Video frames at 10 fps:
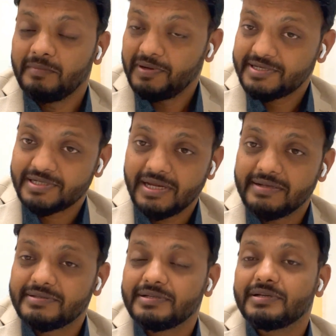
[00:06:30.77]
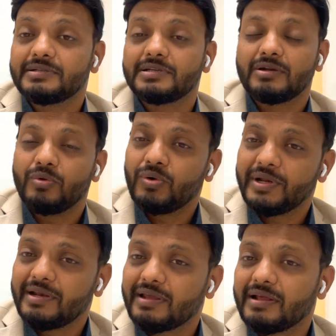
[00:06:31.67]
breast cancers or
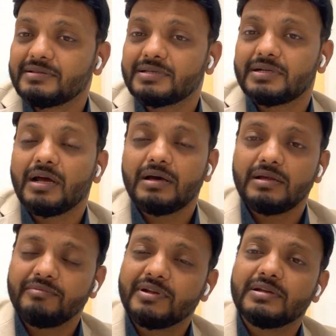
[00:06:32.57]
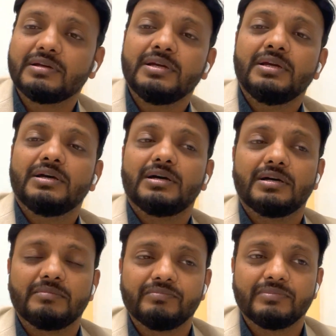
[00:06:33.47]
ovarian cancer or even
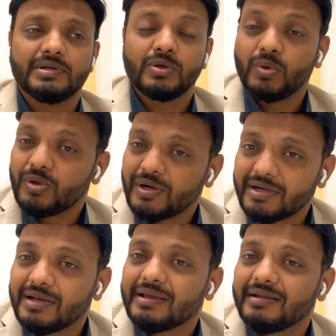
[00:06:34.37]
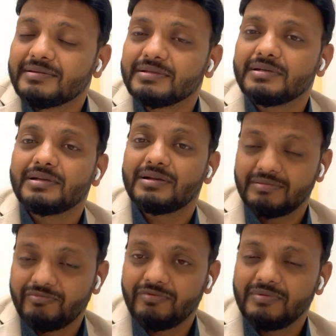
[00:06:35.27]
colorectal cancer, or
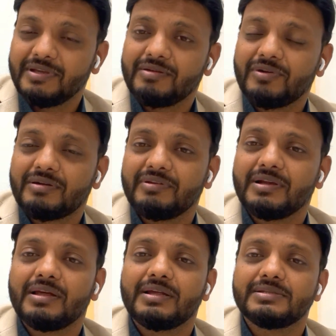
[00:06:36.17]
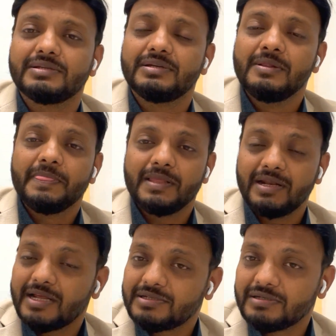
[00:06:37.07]
what we call as a
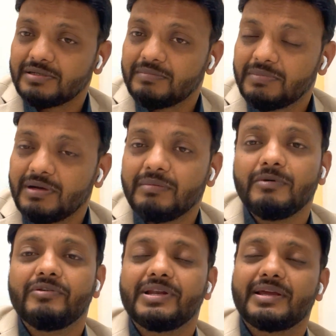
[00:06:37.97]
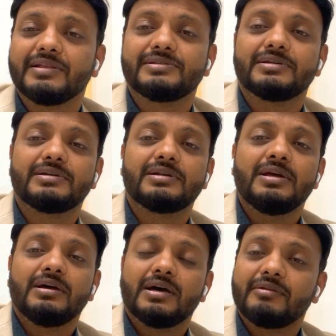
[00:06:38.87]
larger bowel cancer,
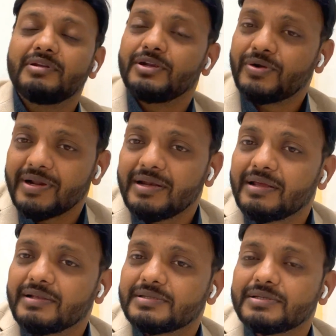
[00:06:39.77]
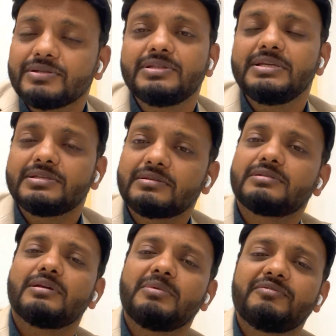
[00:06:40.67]
or even uterine cancer. So these
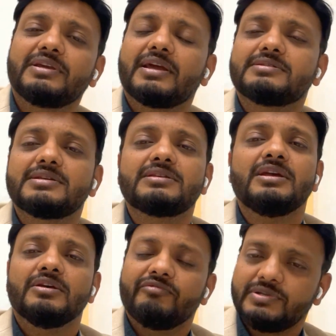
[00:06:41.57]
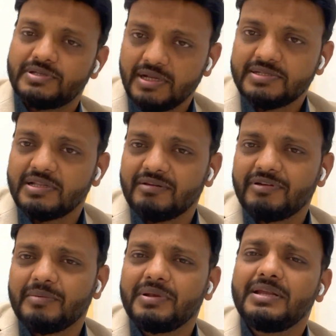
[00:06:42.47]
some of the cancers which runs in the
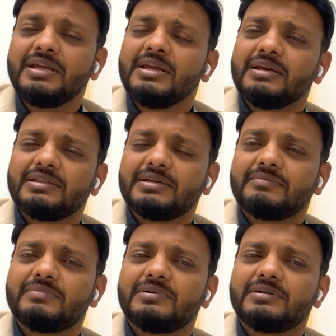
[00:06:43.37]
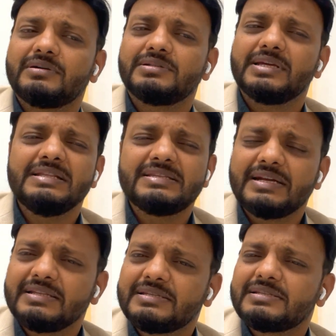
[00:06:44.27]
family. The
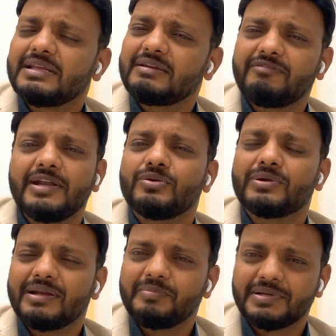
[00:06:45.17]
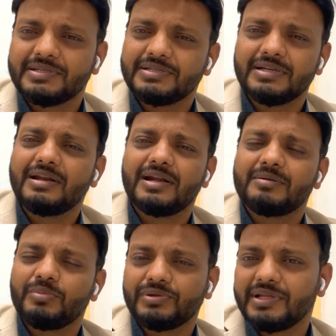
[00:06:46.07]
incidence is like 5 to 10% general,
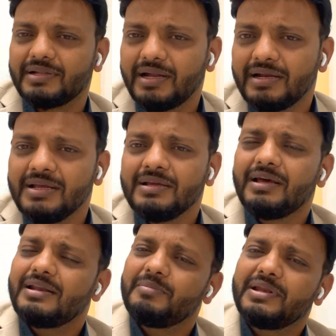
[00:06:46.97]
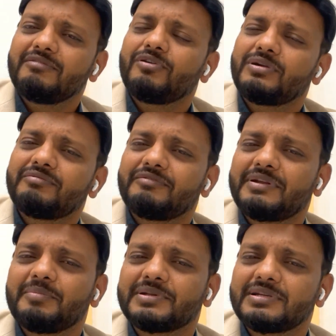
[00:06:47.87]
not more than that. The remaining
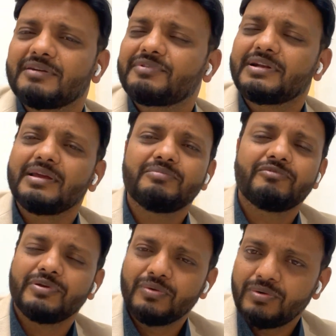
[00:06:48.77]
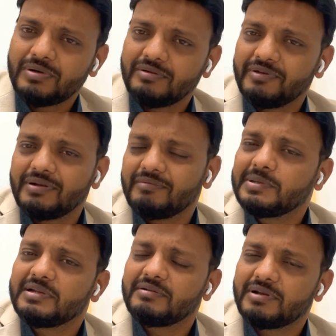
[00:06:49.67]
40-50% of the time we
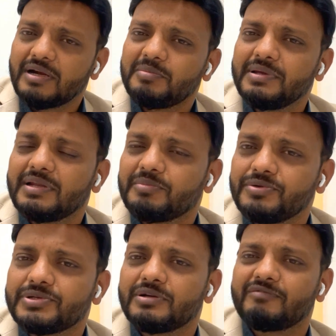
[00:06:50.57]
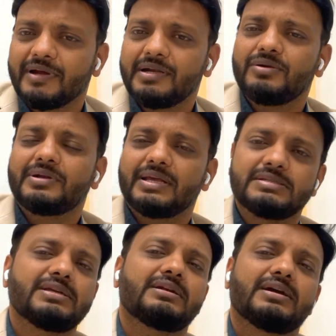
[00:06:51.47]
will not be in a position to find out
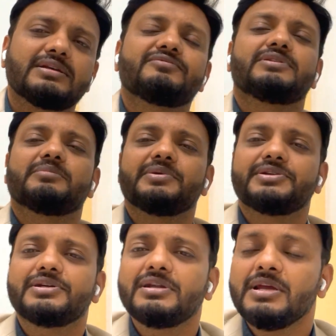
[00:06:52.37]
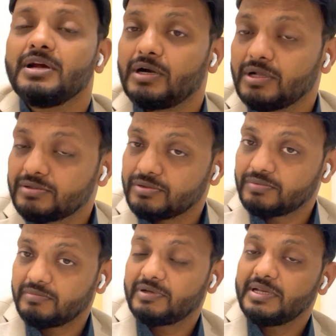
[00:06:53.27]
exact cause for the patient. And also
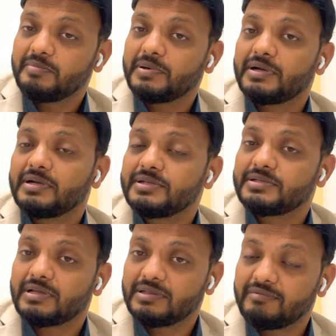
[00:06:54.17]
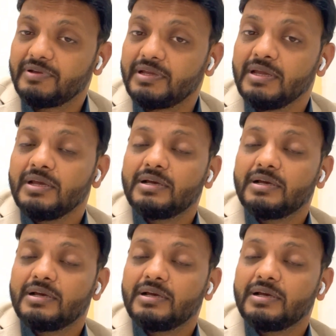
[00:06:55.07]
very important is the way